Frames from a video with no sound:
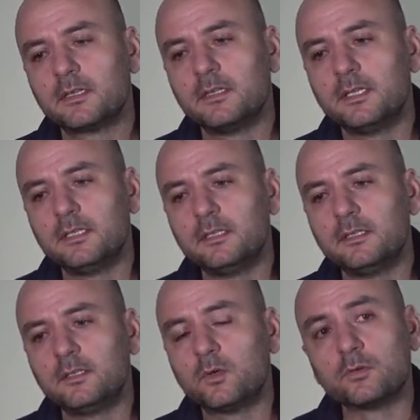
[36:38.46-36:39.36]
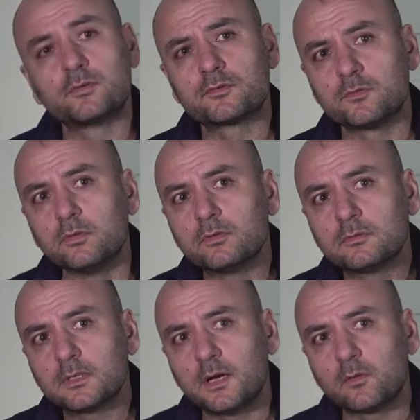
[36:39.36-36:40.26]
they go to school
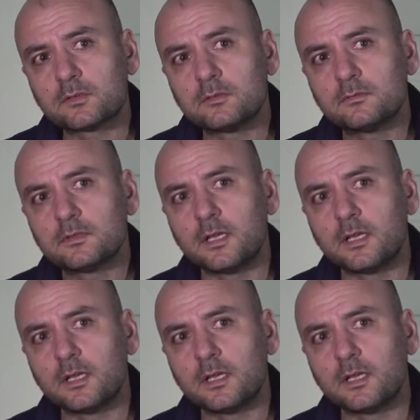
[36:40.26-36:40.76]
also.